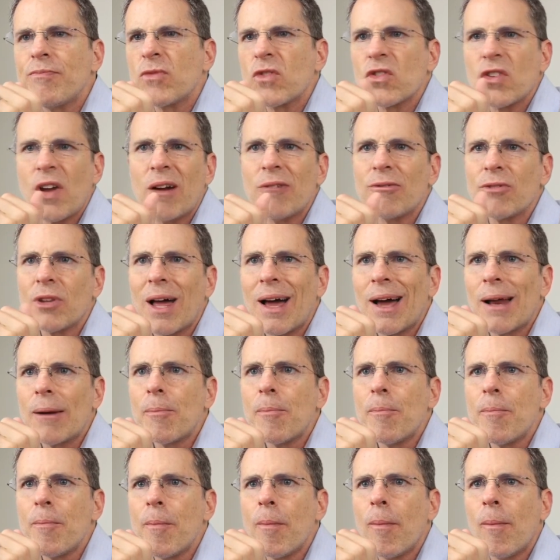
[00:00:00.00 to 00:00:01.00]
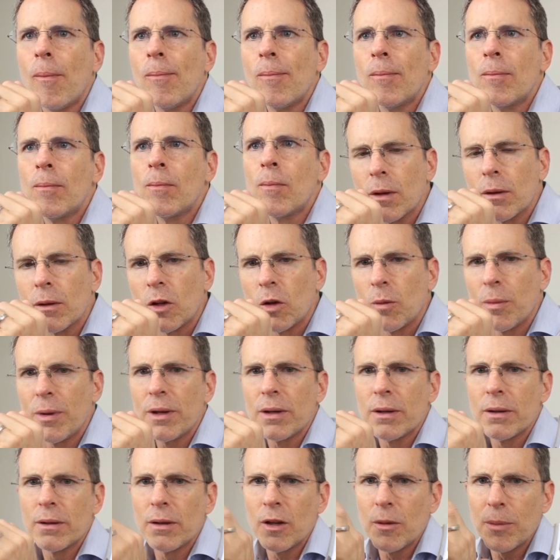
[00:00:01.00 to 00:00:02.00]
It's kind of flat. A
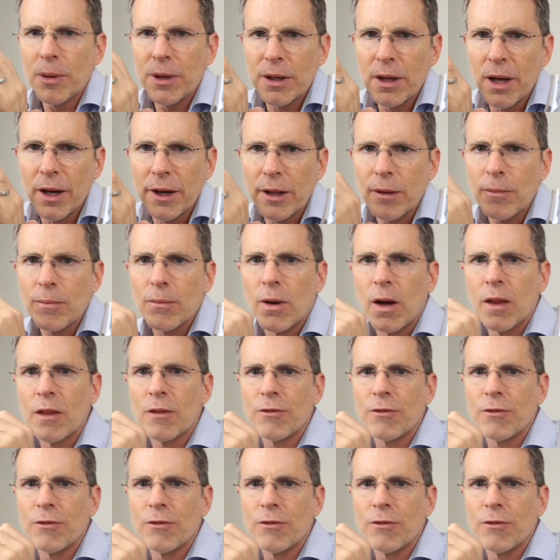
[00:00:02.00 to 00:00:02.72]
little bit nutty on the